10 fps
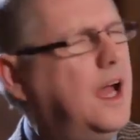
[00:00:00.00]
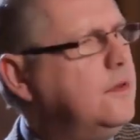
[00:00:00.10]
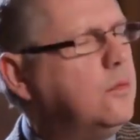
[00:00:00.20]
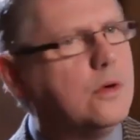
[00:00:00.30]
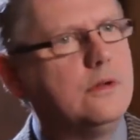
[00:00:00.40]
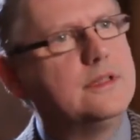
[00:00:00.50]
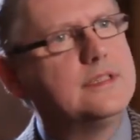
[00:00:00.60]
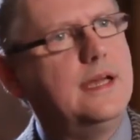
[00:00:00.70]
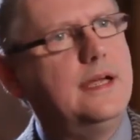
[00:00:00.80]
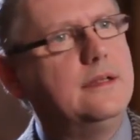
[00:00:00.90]
and the world
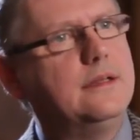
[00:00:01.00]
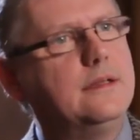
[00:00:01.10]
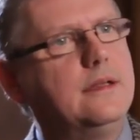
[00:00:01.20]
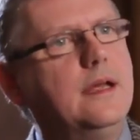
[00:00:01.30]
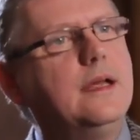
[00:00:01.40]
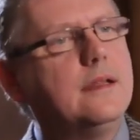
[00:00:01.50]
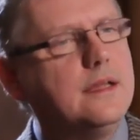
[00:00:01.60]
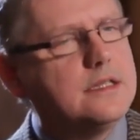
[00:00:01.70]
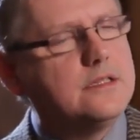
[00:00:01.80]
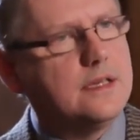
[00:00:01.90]
is silent.
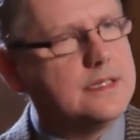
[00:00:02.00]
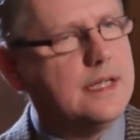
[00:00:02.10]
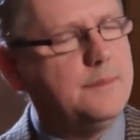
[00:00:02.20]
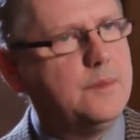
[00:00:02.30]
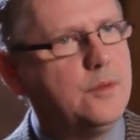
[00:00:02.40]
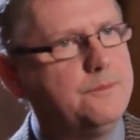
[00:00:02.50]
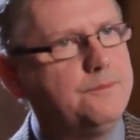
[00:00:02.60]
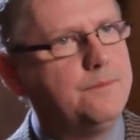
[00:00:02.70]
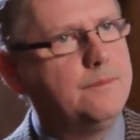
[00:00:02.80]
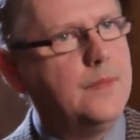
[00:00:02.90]
This is unacceptable.